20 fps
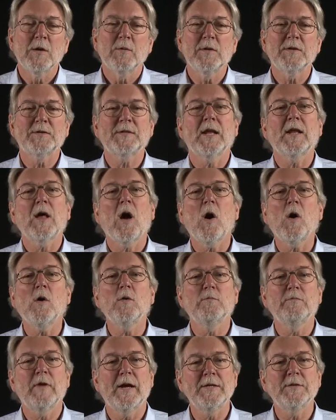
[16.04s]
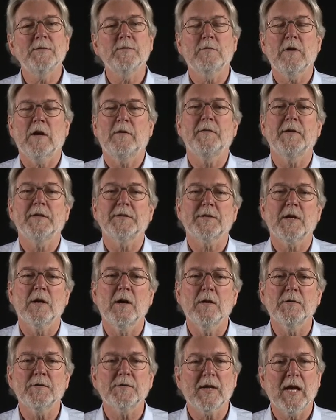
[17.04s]
We sell a whole range of graphics
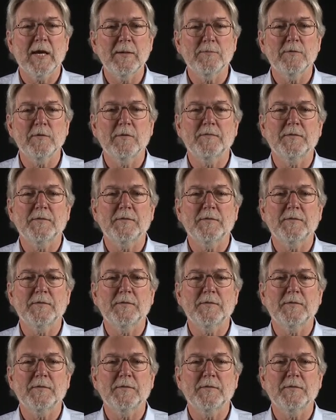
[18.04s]
cards capable